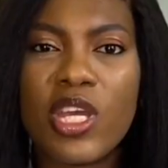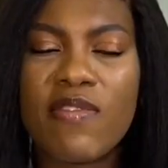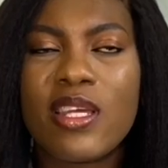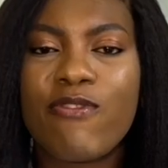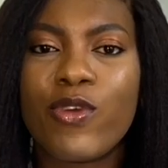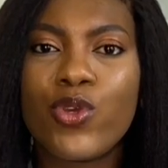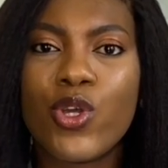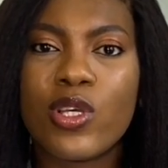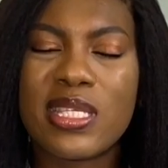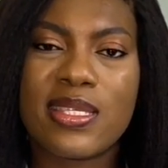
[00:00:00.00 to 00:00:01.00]
if they feel
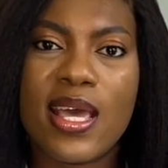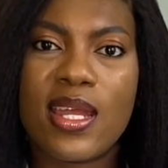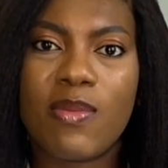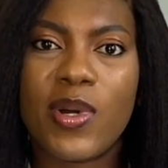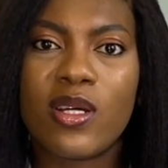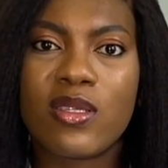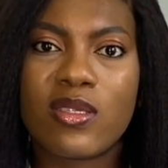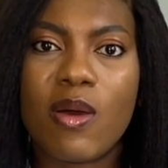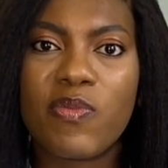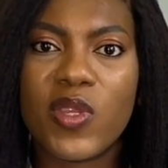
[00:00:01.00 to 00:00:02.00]
you're sad about
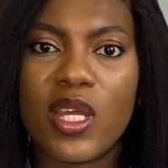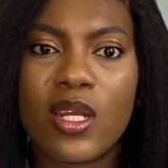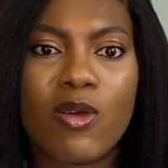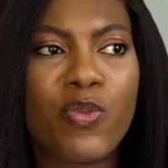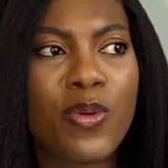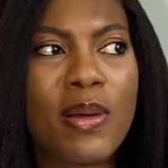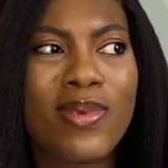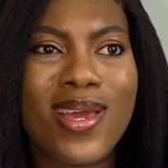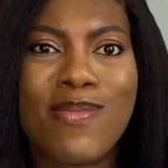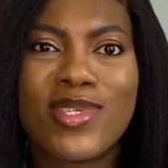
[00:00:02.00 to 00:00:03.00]
something, or probably
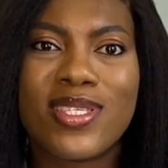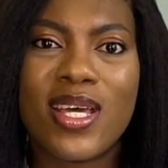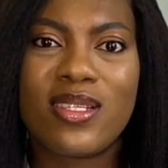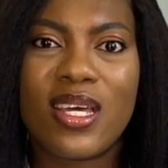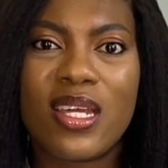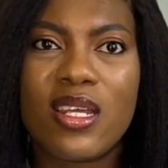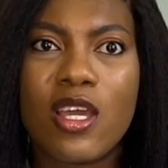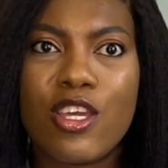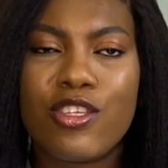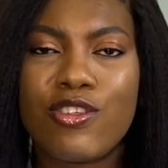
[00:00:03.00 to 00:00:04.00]
I'm sad that
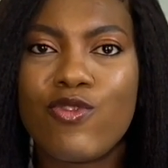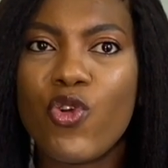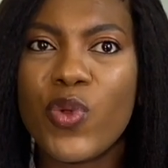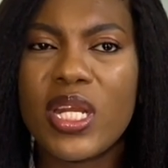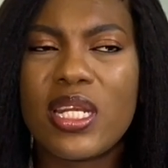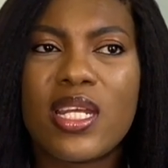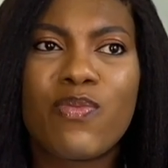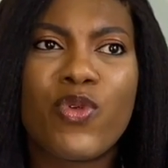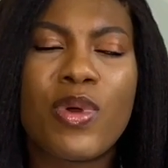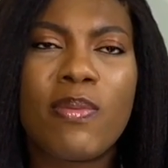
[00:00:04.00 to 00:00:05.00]
it's snowing, and then
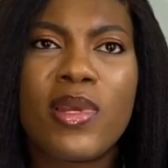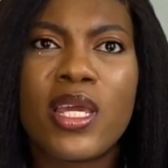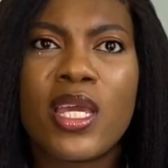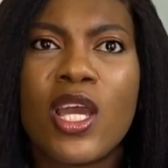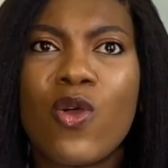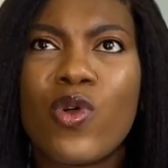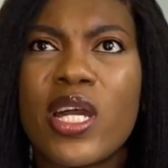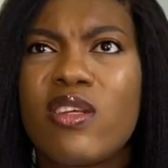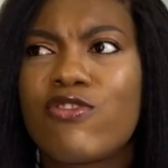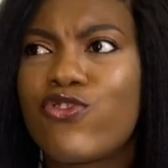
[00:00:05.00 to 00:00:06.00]
probably what kind
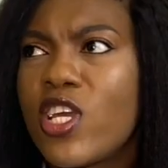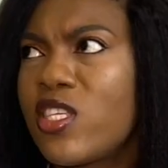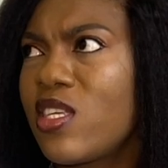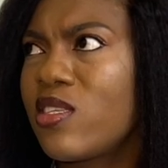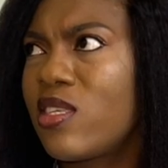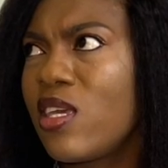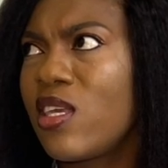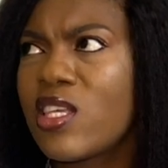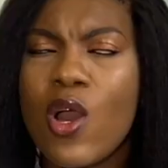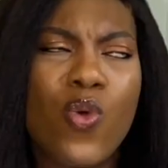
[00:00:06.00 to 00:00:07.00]
of stress is this,
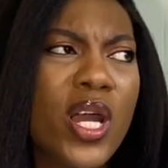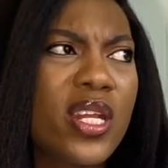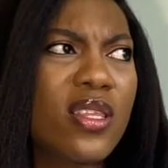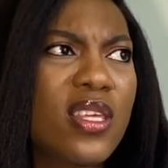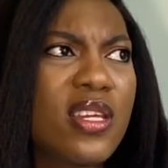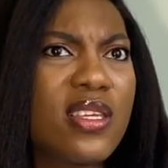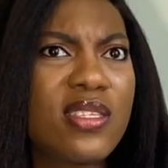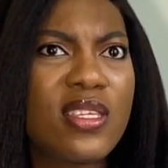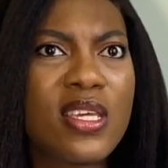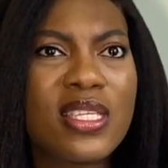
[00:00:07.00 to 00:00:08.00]
what kind of thing is
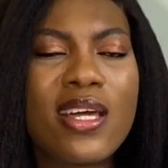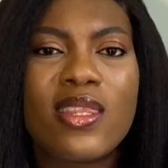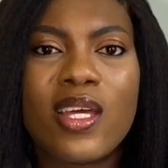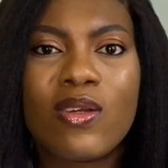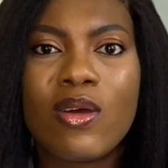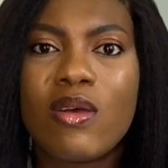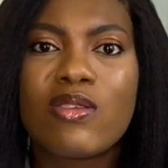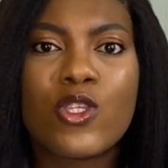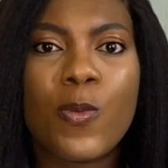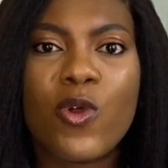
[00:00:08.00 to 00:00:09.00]
this, and then
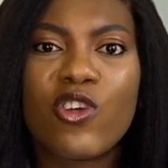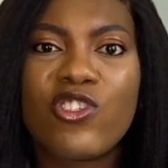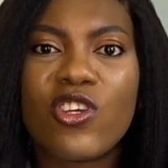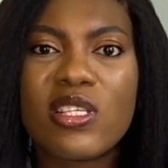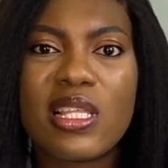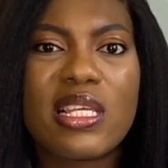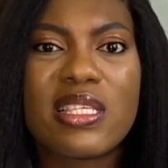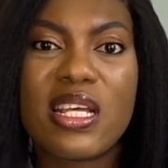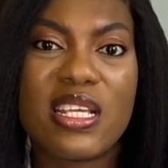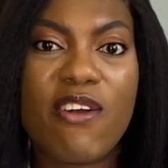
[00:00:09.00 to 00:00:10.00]
subconsciously it
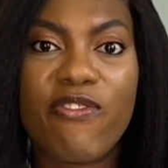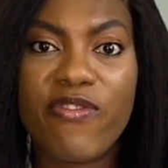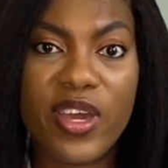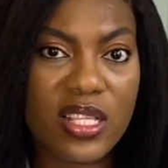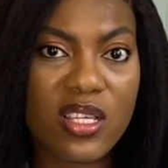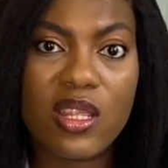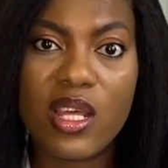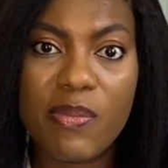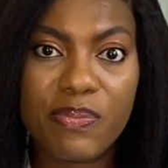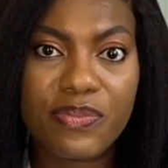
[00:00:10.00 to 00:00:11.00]
starts affecting them,